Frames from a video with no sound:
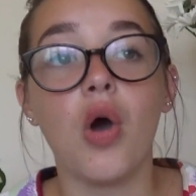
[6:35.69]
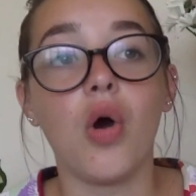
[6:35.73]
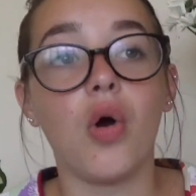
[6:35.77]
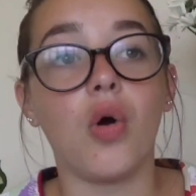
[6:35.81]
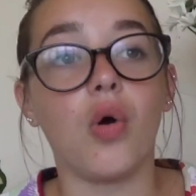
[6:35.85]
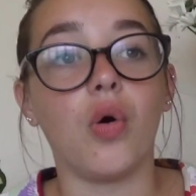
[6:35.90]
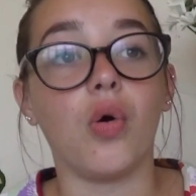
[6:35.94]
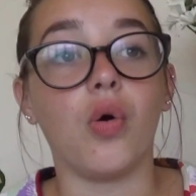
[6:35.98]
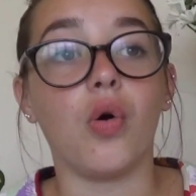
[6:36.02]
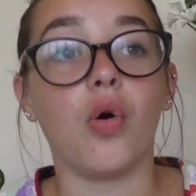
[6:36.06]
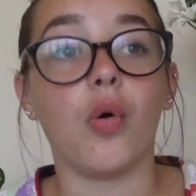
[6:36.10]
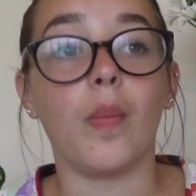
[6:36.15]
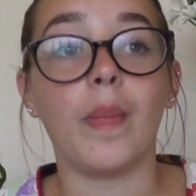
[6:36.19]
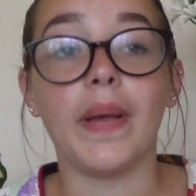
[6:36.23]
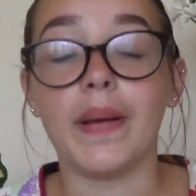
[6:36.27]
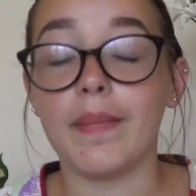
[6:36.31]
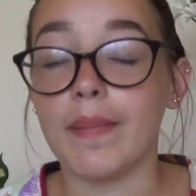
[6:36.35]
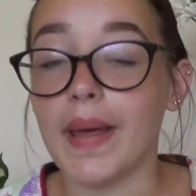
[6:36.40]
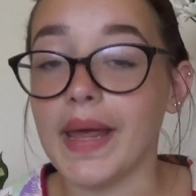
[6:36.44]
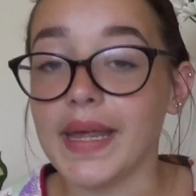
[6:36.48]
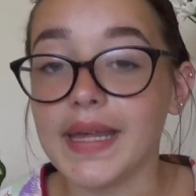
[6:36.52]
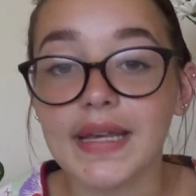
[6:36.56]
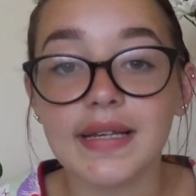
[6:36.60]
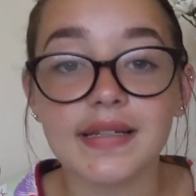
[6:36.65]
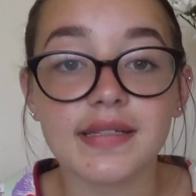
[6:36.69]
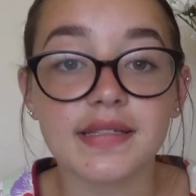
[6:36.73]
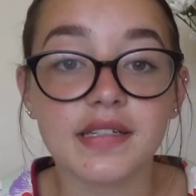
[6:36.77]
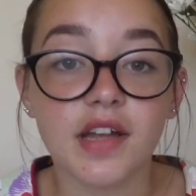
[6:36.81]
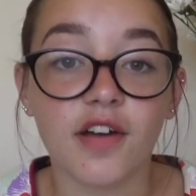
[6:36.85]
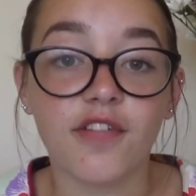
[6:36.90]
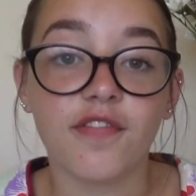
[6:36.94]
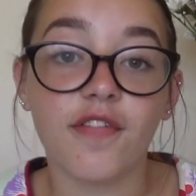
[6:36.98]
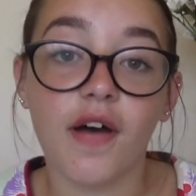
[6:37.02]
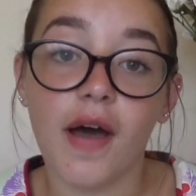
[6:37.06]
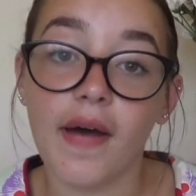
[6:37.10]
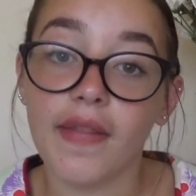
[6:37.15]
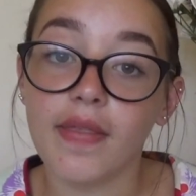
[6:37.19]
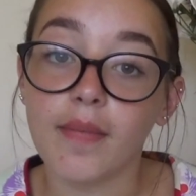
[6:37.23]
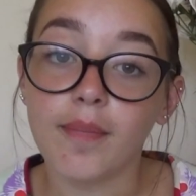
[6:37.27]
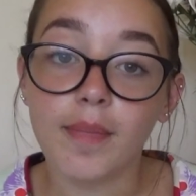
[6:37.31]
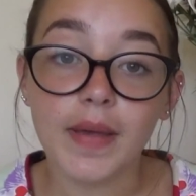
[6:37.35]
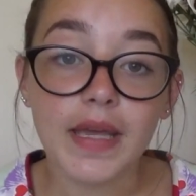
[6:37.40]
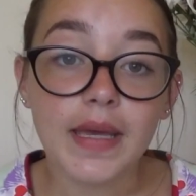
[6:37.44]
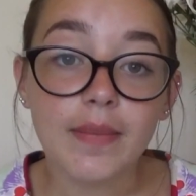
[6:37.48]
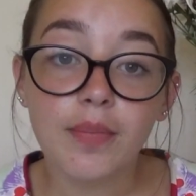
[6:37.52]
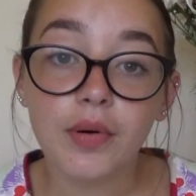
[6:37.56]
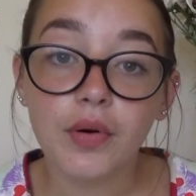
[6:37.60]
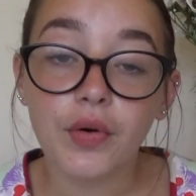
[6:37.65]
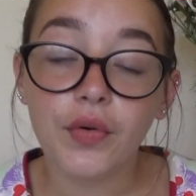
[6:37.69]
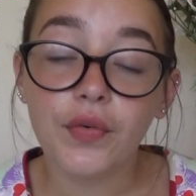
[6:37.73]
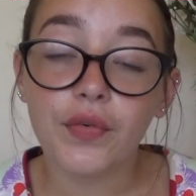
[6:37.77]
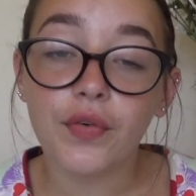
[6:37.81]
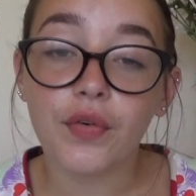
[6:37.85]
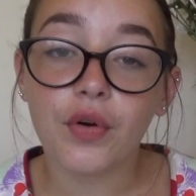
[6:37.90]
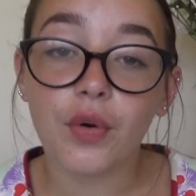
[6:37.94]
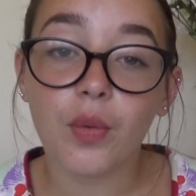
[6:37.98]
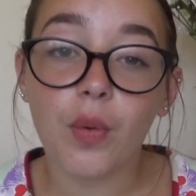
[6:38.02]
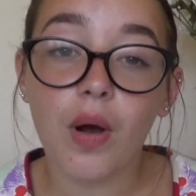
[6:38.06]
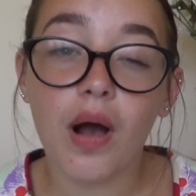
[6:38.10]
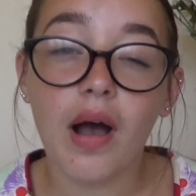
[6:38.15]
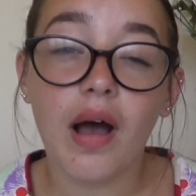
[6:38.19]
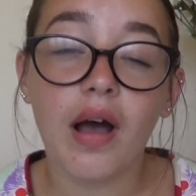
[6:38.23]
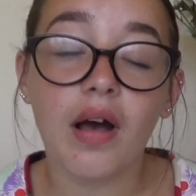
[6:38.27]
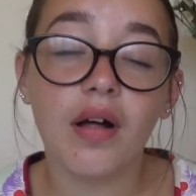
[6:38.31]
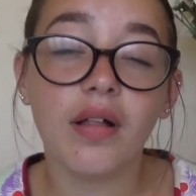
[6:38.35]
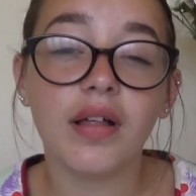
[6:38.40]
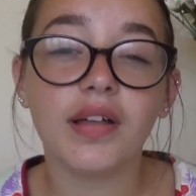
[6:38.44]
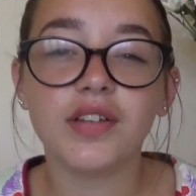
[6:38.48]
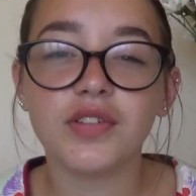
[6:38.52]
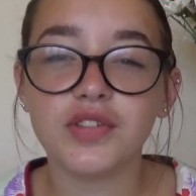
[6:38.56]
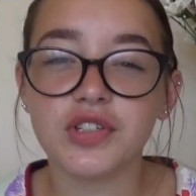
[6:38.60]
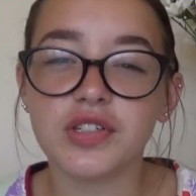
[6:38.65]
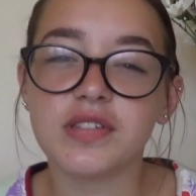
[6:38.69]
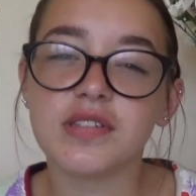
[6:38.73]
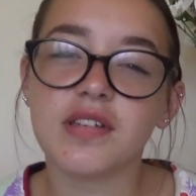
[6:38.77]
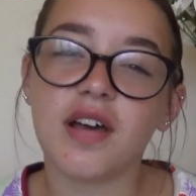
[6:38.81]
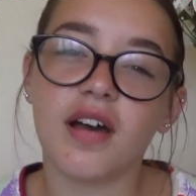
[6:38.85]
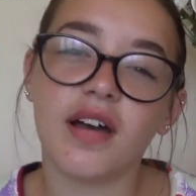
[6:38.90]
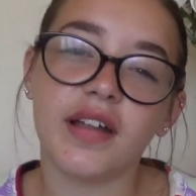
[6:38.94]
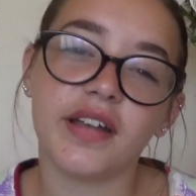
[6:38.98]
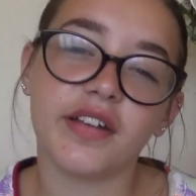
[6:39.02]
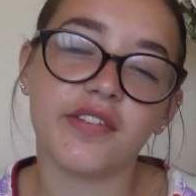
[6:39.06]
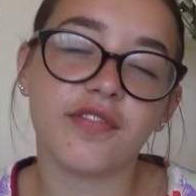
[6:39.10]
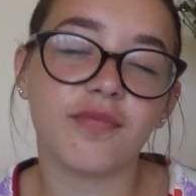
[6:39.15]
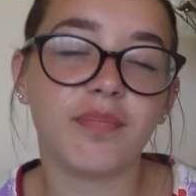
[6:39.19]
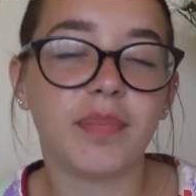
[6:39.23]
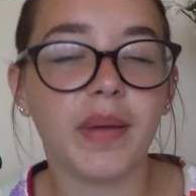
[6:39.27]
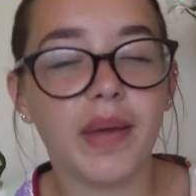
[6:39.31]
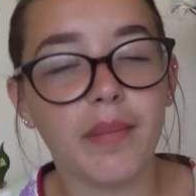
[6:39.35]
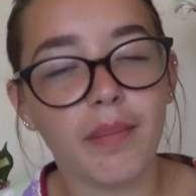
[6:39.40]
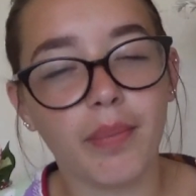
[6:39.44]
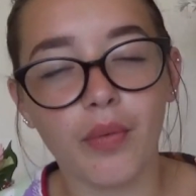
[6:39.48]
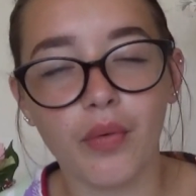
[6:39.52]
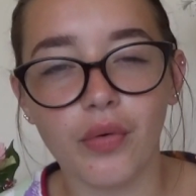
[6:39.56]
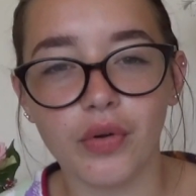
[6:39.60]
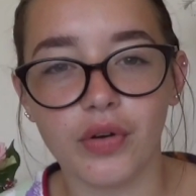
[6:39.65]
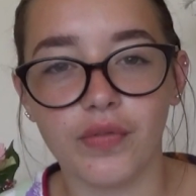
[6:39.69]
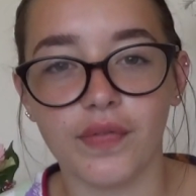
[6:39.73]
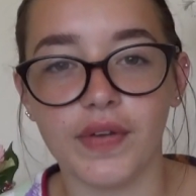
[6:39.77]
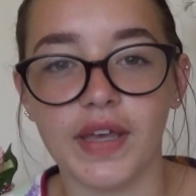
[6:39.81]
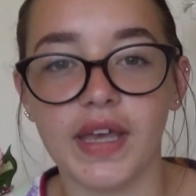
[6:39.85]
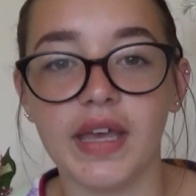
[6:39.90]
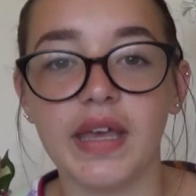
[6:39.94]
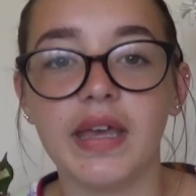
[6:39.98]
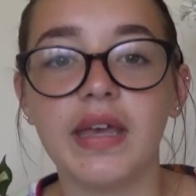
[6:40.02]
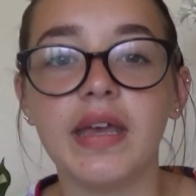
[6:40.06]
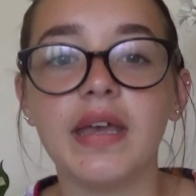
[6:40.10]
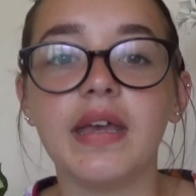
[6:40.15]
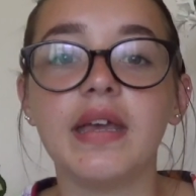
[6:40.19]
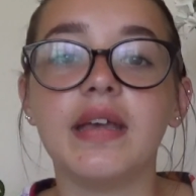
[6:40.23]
or been making stuff for other people for a while, and you're just kind of a bit bored of it.